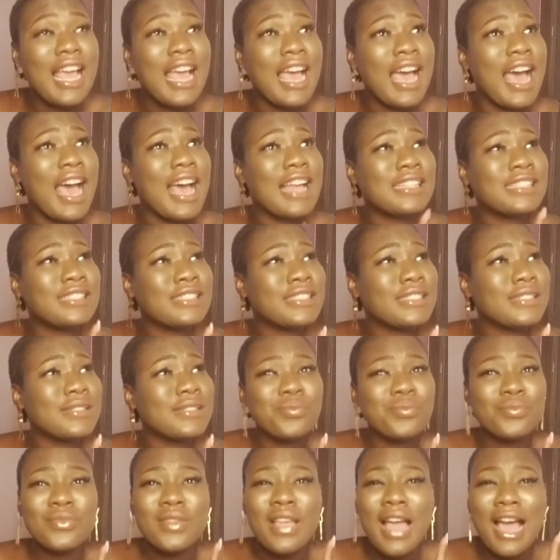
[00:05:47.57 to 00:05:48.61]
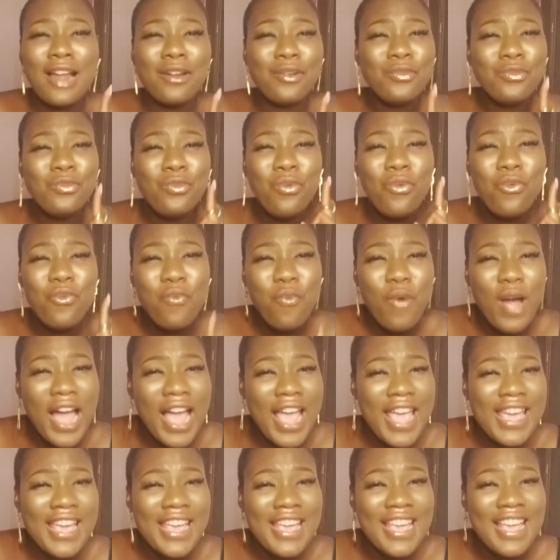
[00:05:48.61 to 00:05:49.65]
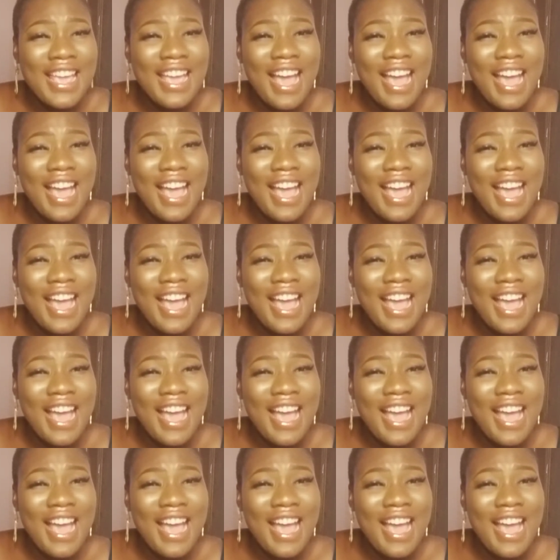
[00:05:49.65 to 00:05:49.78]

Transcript: and I don't know why